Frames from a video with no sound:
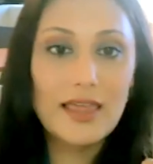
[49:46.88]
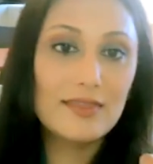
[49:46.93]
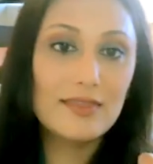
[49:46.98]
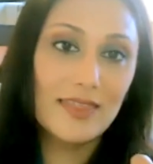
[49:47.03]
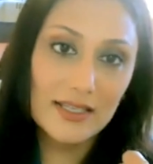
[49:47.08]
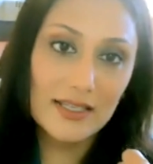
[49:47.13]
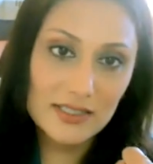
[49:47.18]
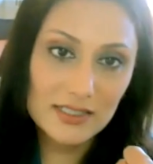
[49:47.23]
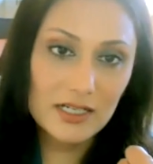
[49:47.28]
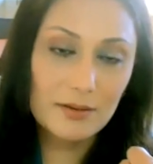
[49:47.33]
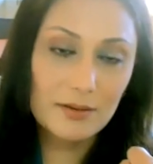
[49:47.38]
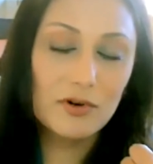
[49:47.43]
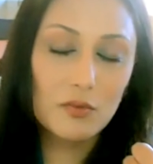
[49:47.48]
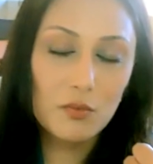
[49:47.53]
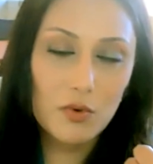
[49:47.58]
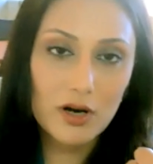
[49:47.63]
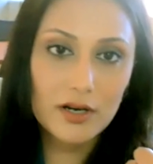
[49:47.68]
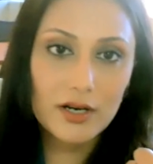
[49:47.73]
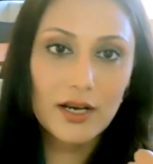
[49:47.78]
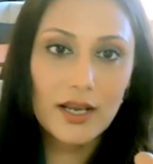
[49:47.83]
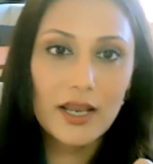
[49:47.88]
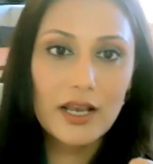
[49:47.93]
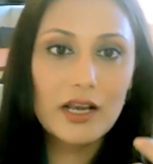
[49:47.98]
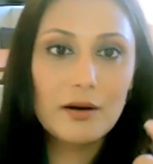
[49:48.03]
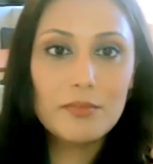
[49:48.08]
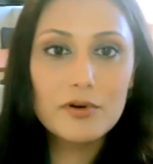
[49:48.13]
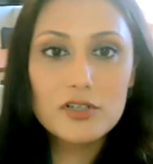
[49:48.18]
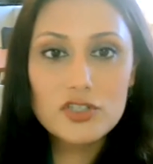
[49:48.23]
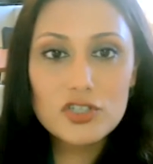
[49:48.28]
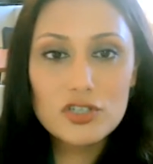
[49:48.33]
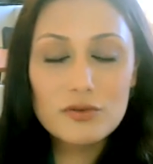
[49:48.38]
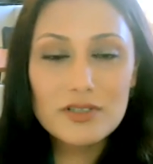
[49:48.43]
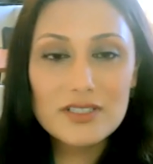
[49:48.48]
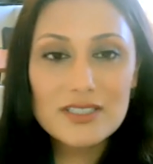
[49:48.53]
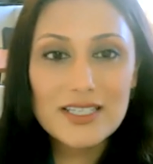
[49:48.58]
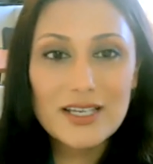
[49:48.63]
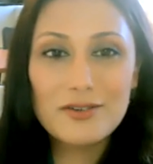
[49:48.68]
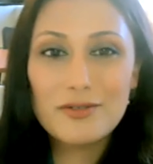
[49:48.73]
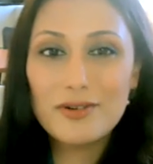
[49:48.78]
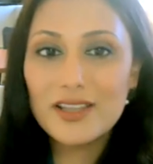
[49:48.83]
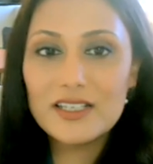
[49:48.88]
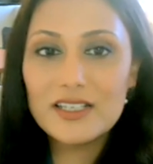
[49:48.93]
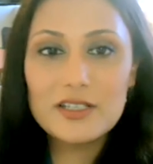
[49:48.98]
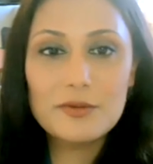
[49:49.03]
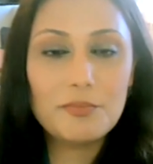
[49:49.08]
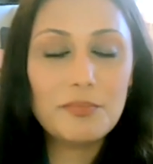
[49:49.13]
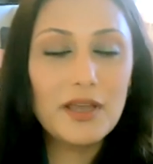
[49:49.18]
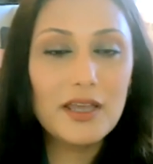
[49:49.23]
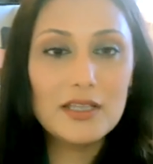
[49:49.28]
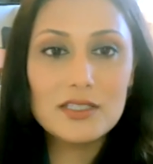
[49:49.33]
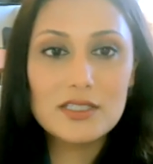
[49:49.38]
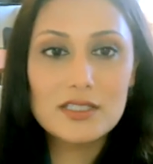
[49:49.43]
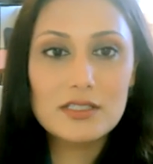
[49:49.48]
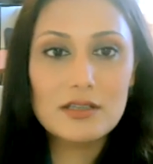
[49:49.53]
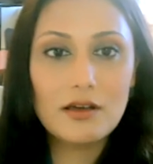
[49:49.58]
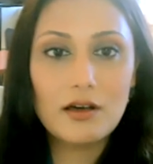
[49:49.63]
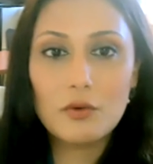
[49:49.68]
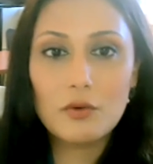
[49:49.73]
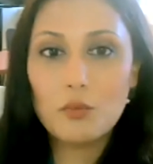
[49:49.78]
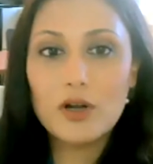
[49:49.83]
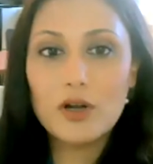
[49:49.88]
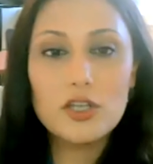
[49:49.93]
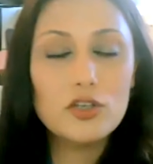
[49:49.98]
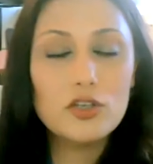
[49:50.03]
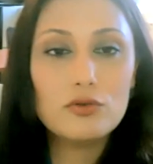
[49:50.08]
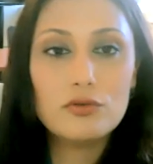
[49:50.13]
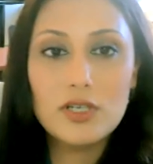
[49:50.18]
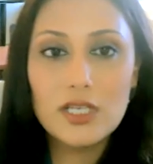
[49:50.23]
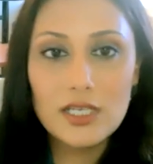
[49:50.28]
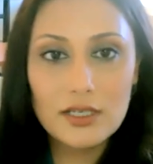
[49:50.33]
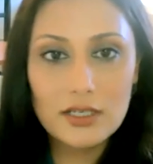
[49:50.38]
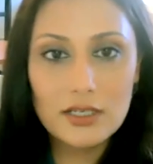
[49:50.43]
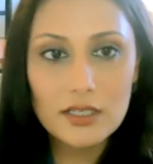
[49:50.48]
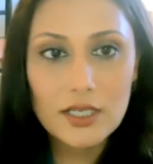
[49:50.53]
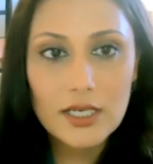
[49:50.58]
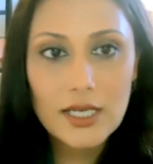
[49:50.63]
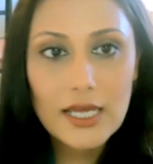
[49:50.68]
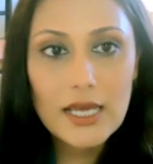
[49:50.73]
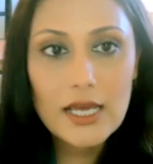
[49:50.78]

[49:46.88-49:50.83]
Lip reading: That's number one. And number two is it really depends on what you need.